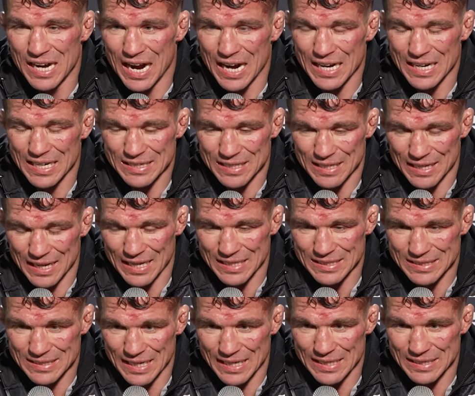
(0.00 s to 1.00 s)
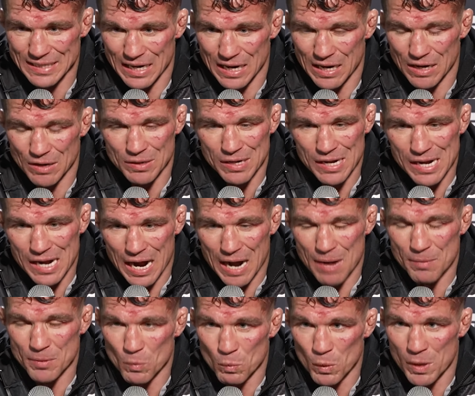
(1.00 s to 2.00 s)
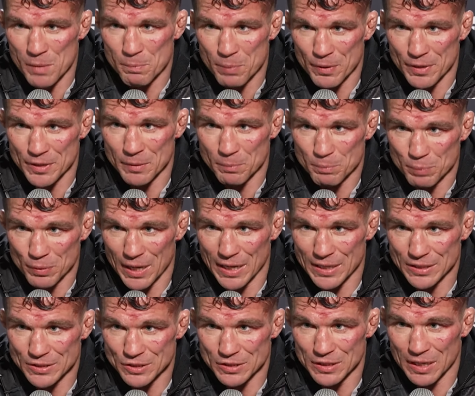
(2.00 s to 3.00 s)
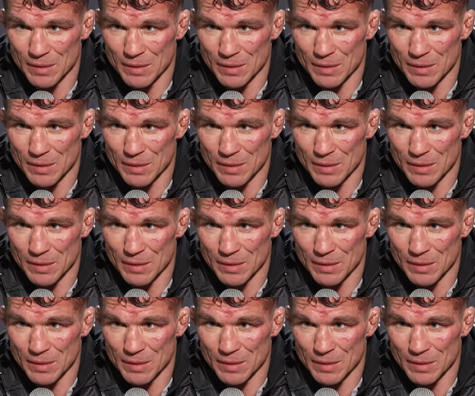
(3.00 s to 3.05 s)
I got the last takedown. I'm the one putting the pressure.